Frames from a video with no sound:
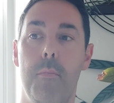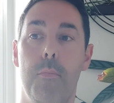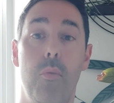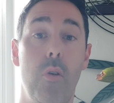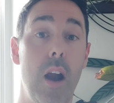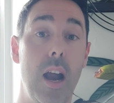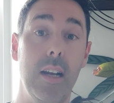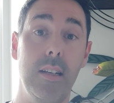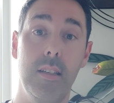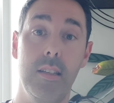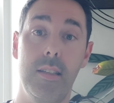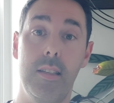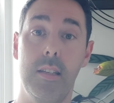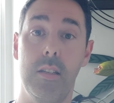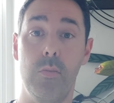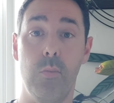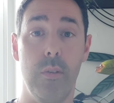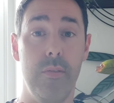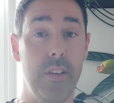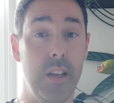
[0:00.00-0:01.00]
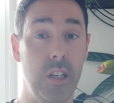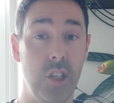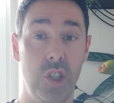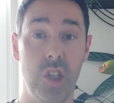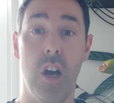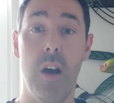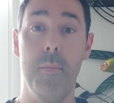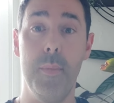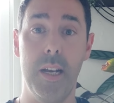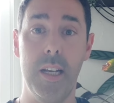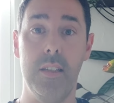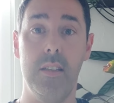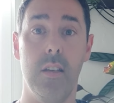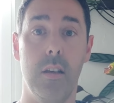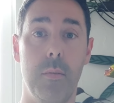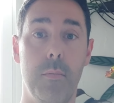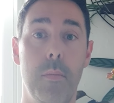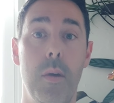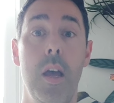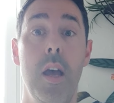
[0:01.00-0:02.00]
practices within
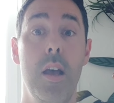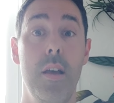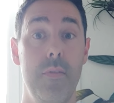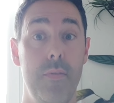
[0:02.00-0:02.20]
shamanism,